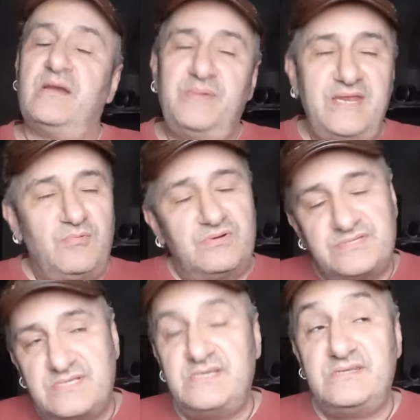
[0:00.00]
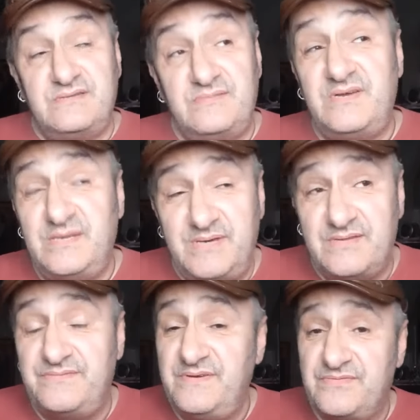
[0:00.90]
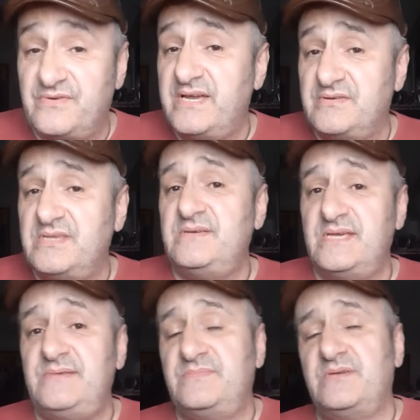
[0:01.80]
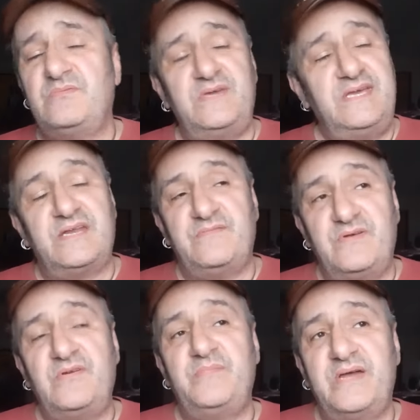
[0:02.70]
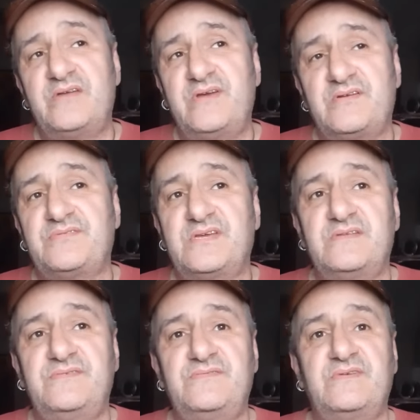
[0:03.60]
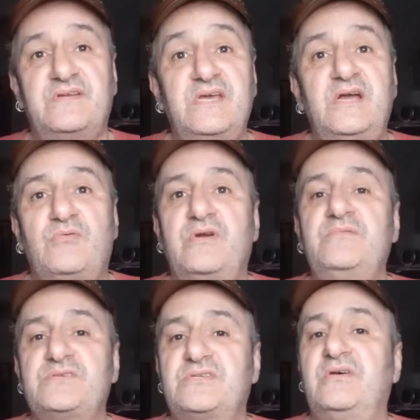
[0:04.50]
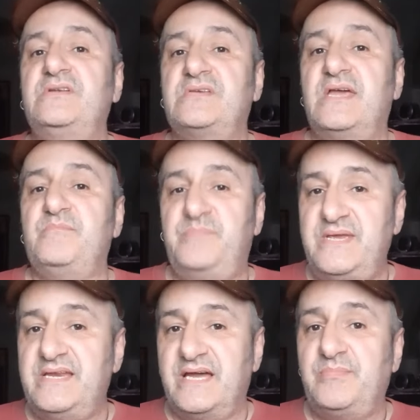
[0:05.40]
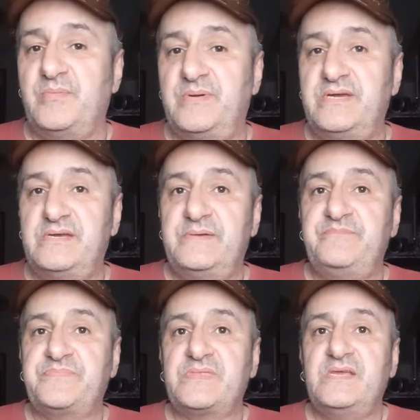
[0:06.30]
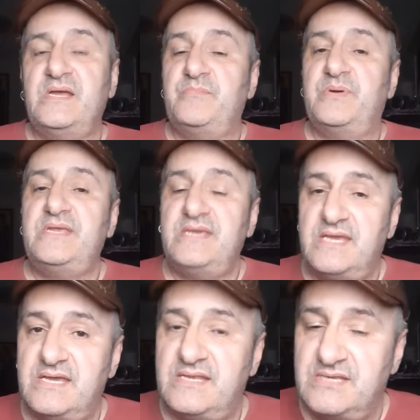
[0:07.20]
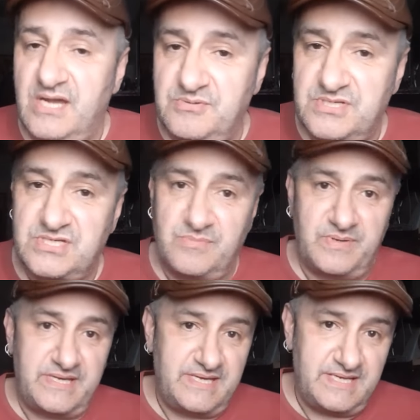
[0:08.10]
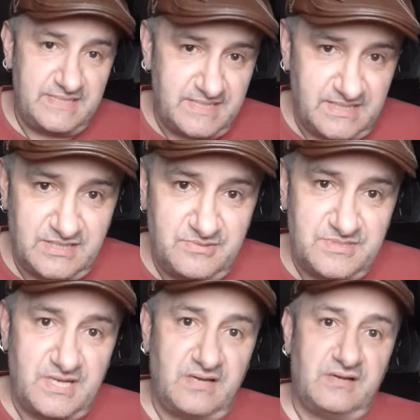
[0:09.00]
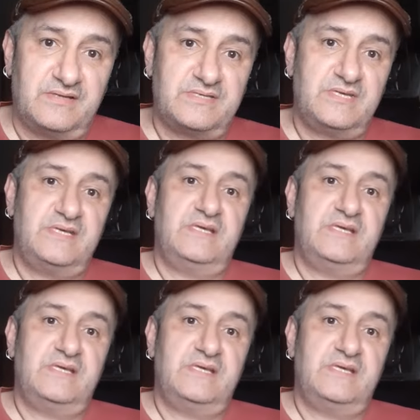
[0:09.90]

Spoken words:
I mean, he was about the fifth round. He had a very bad round, I think, in the fifth round, where he was starting to get beaten up a bit. But he noticeably didn't lose heart.